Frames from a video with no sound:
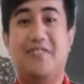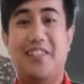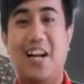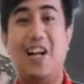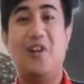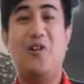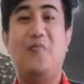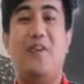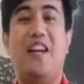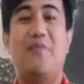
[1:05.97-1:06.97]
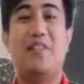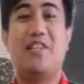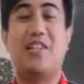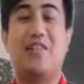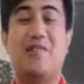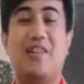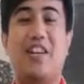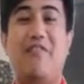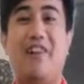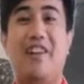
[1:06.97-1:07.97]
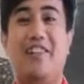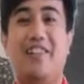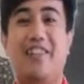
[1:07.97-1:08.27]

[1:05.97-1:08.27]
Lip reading: Hello, my name is Kurniawan.